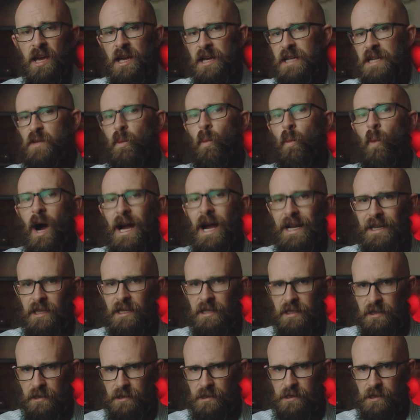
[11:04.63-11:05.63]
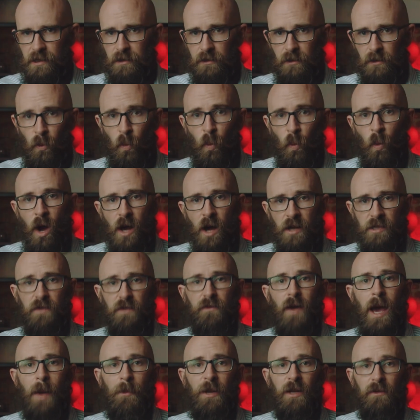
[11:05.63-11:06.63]
is widely considered the worst
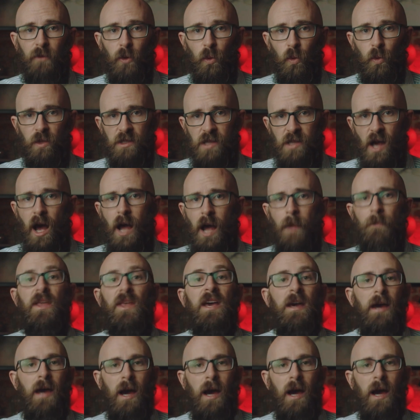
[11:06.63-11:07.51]
famine of all time